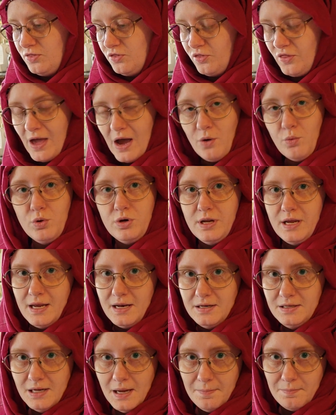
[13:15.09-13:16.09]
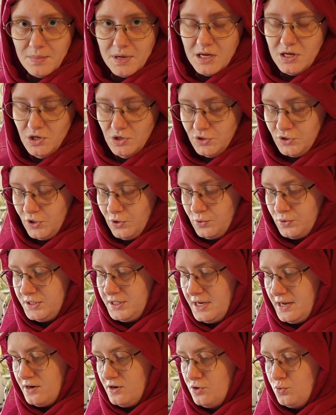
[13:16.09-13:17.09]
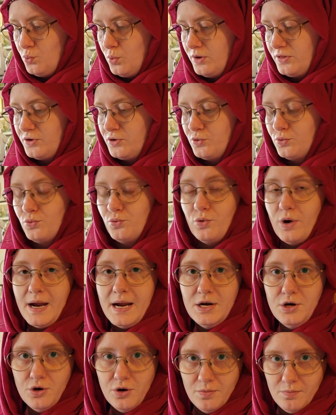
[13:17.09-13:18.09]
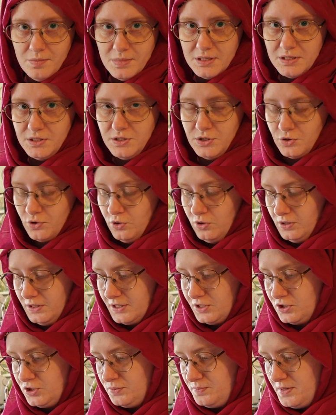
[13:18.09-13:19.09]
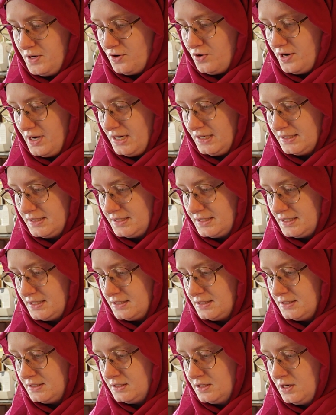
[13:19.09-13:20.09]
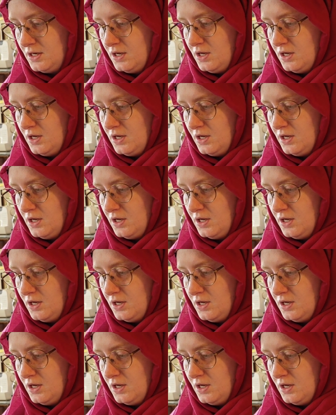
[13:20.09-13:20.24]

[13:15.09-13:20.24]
that would end up being associated with greater mystical experiences